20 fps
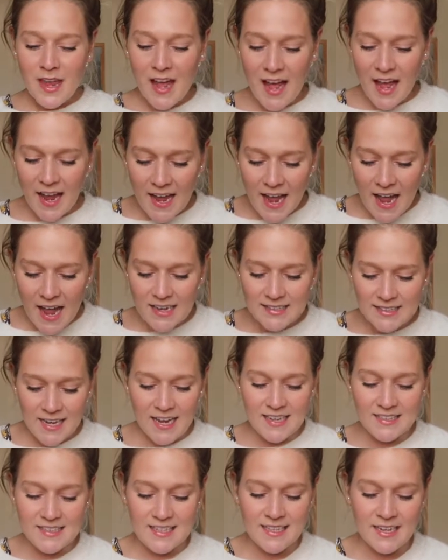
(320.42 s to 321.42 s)
I had
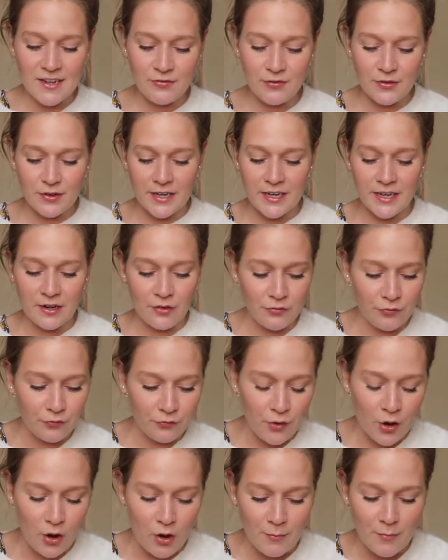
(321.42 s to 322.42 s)
a delivery
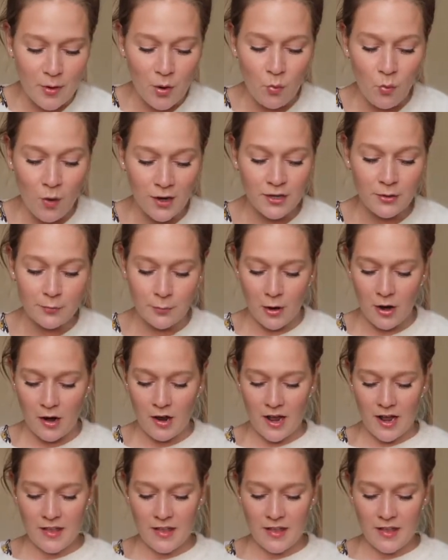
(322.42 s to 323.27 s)
from Wonderbra,